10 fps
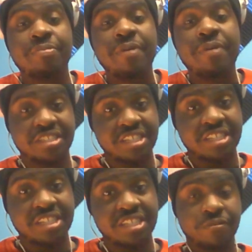by
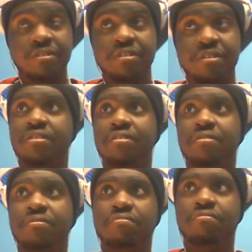yourself
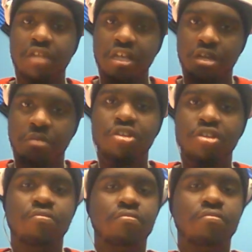they come to
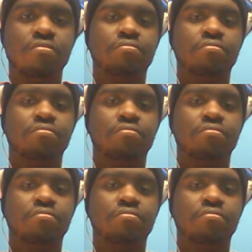you.